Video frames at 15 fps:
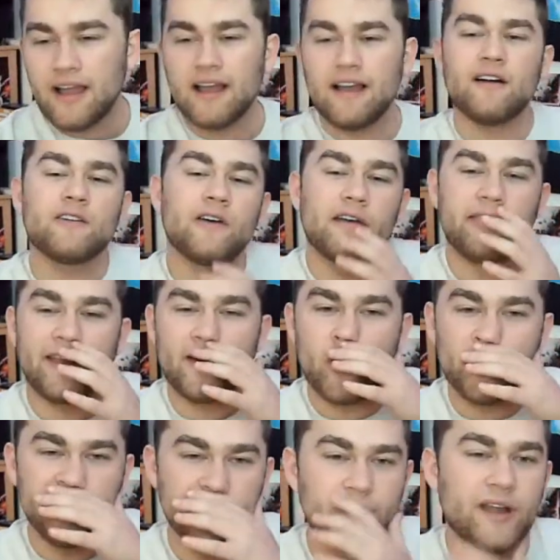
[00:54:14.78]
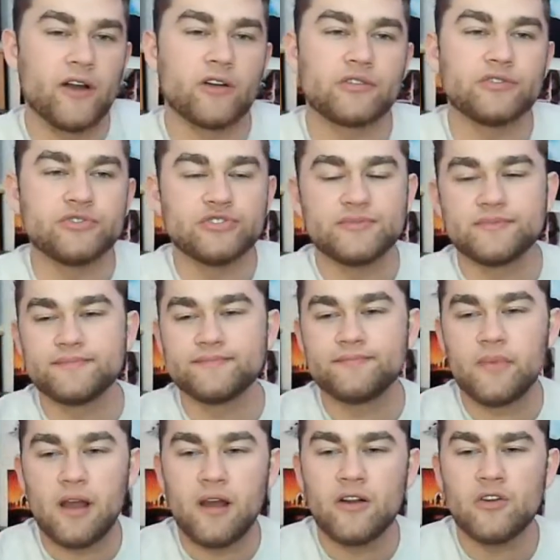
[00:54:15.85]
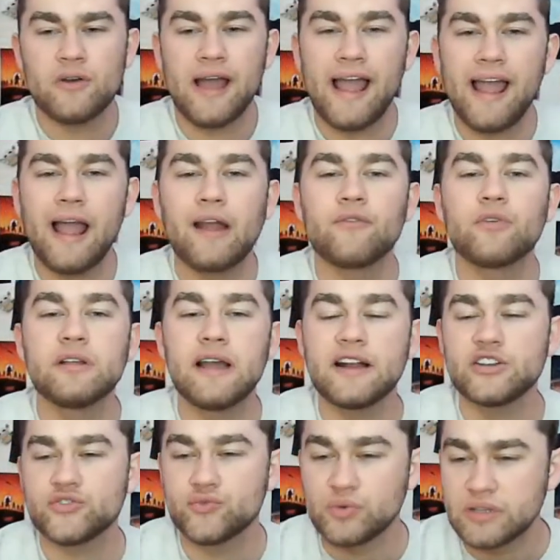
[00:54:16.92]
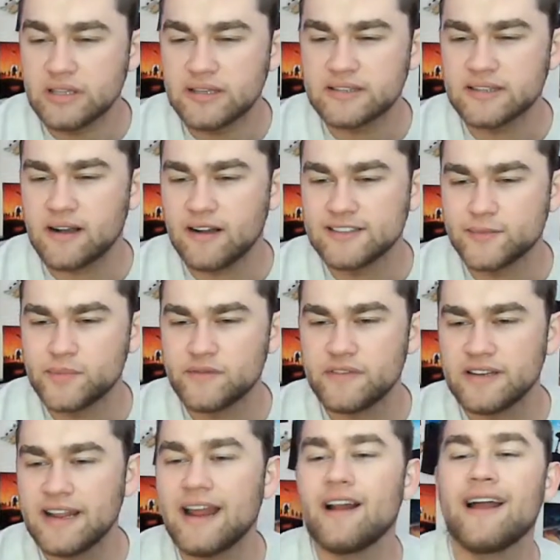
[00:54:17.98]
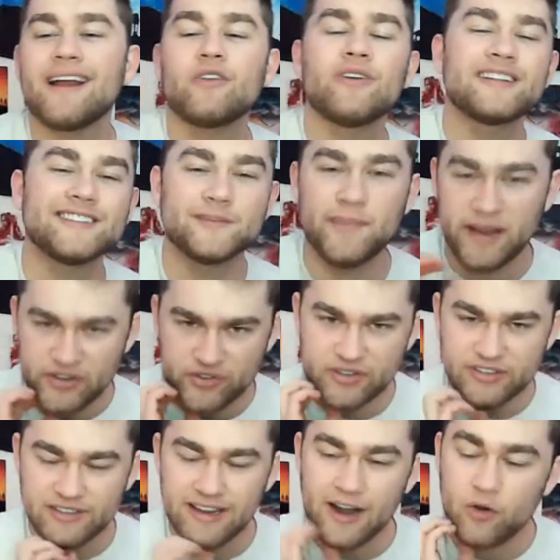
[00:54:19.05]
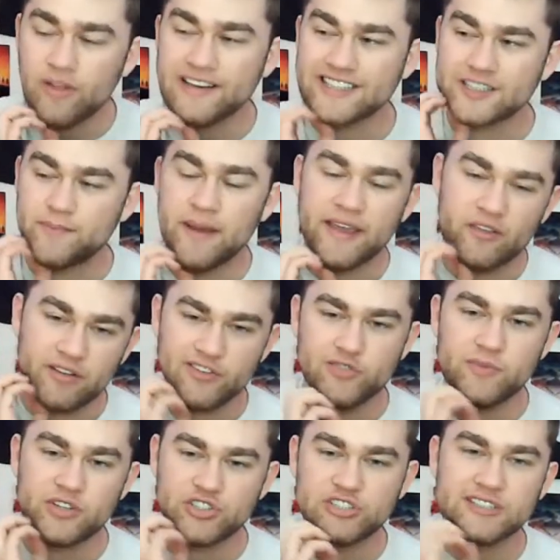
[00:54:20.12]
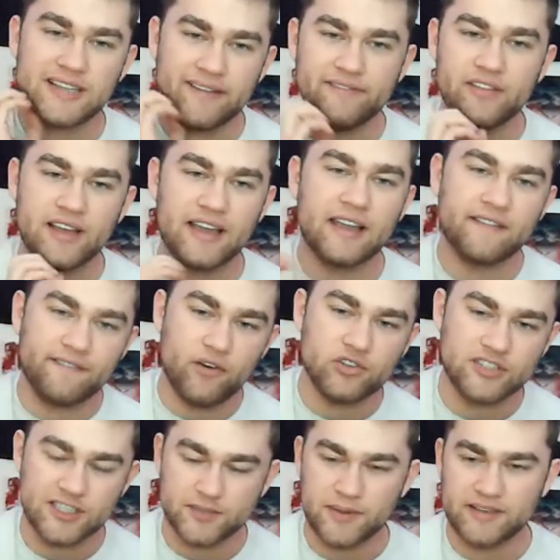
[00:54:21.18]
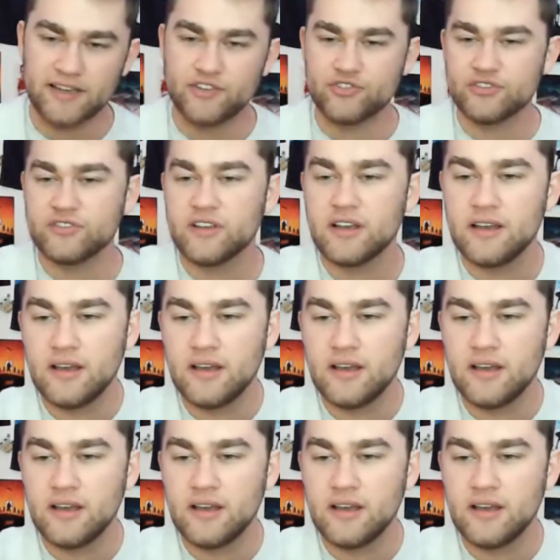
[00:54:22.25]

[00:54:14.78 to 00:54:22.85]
I don't know. I think it will be new characters. I don't know. I just really like the concept of it. And I don't like to speculate. I don't like to speculate too much because then I feel like I get false expectations.